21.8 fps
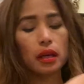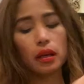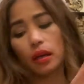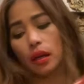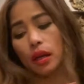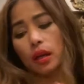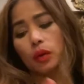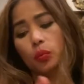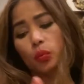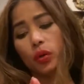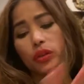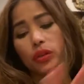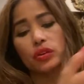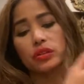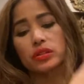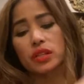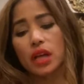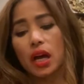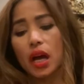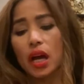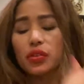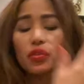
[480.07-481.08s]
And when you're
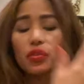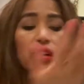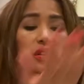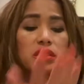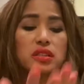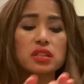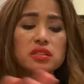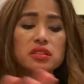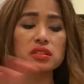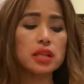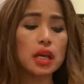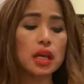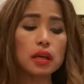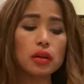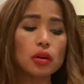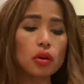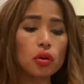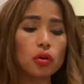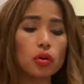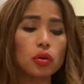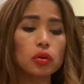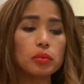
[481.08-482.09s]
done, you can just take it
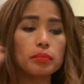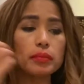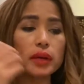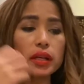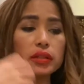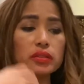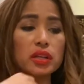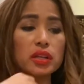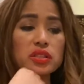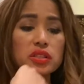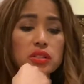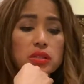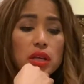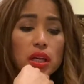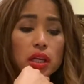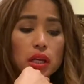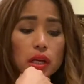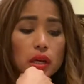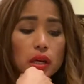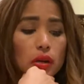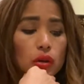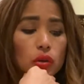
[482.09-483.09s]
home and just eat
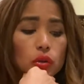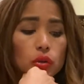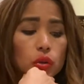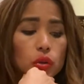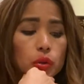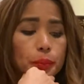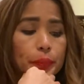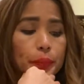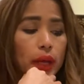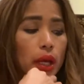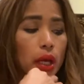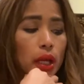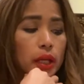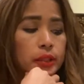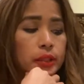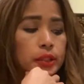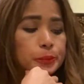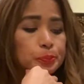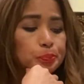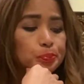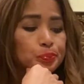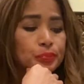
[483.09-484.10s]
it at home and
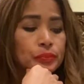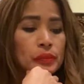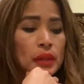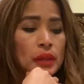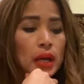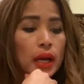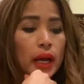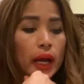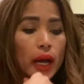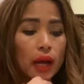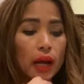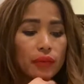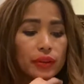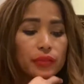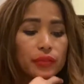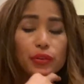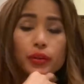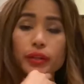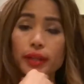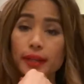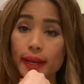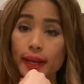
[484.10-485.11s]
um, have it
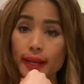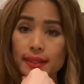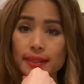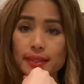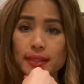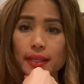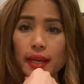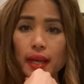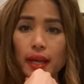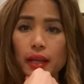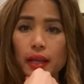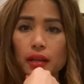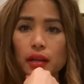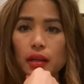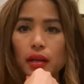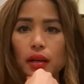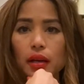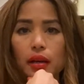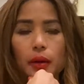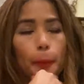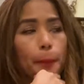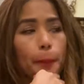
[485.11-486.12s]
for the next day.
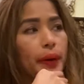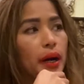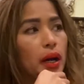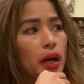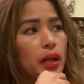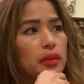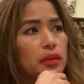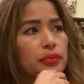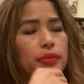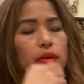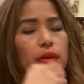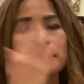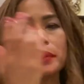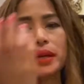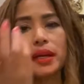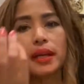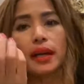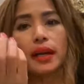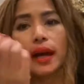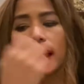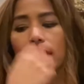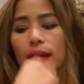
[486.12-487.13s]
But for
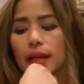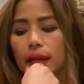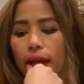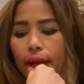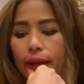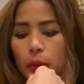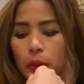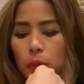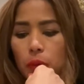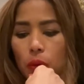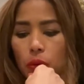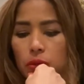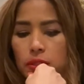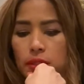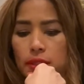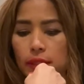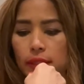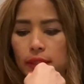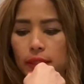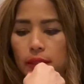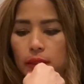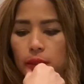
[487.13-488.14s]
me, I like
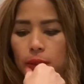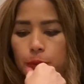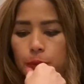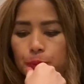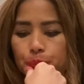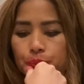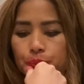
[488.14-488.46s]
mostly um,